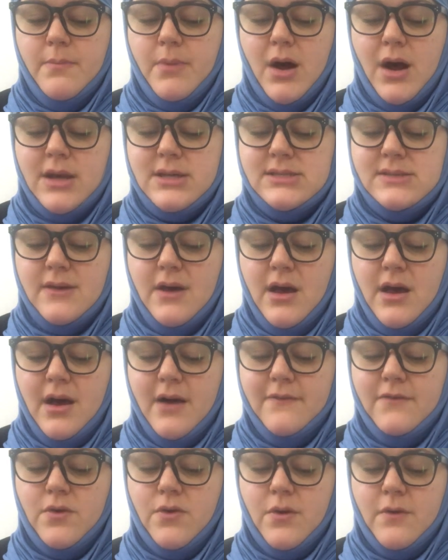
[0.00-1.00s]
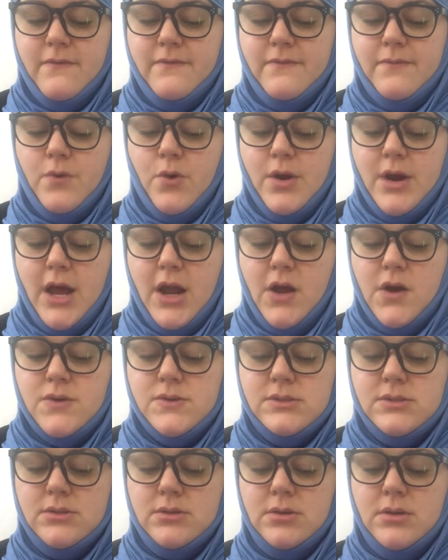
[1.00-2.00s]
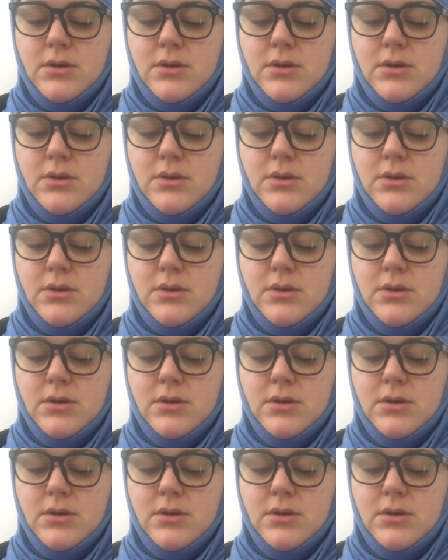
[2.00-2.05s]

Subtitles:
box of cornettos.